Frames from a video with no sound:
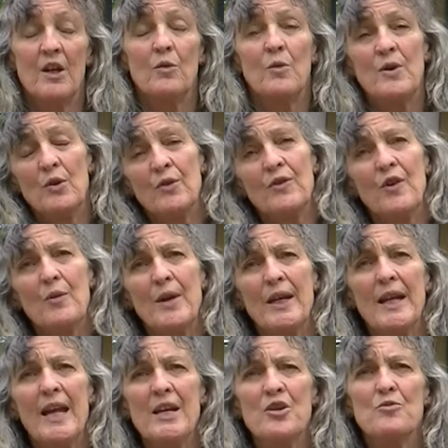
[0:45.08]
We also
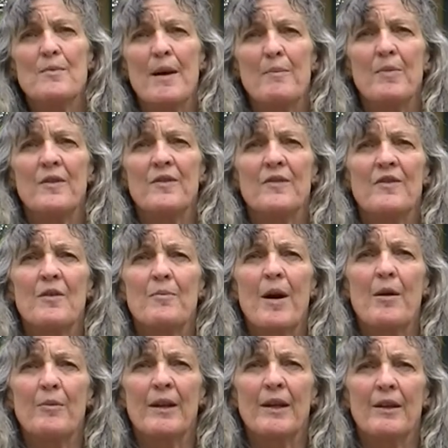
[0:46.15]
engage members of the
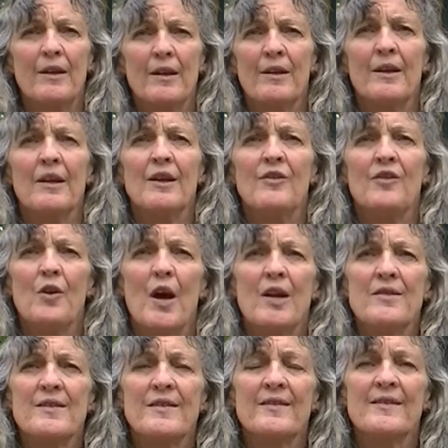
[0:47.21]
public to
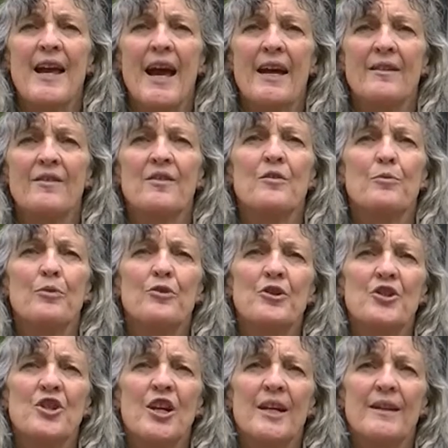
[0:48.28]
understand and
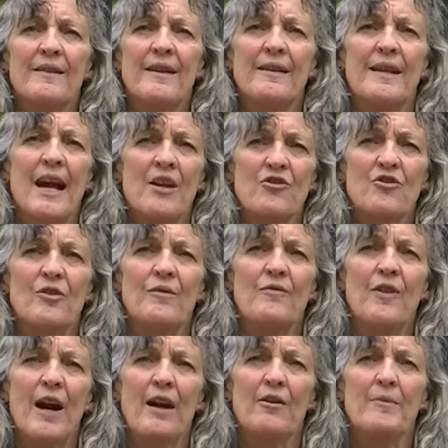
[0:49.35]
appreciate their natural
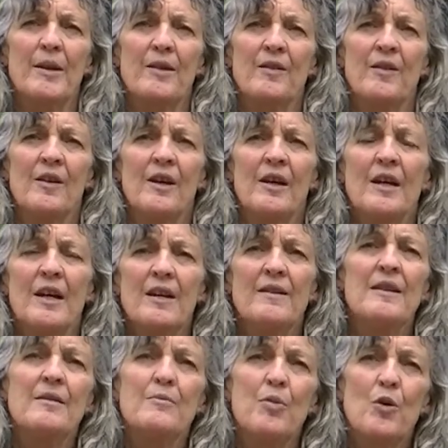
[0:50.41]
environment and
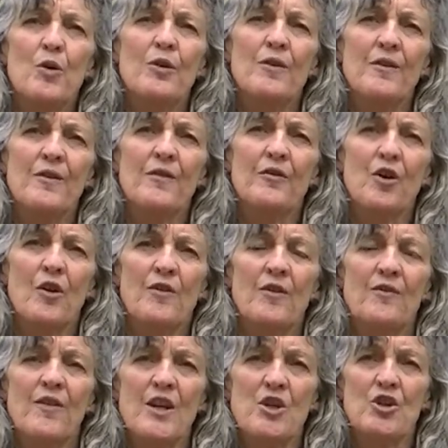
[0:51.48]
the importance of
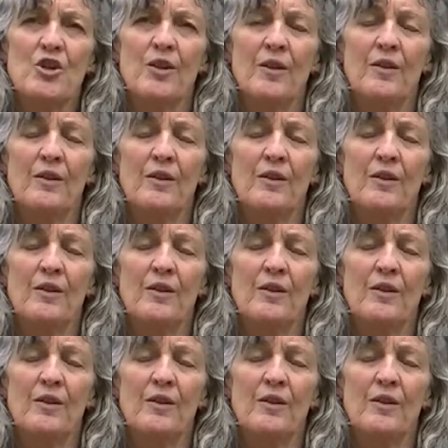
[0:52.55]
conservation.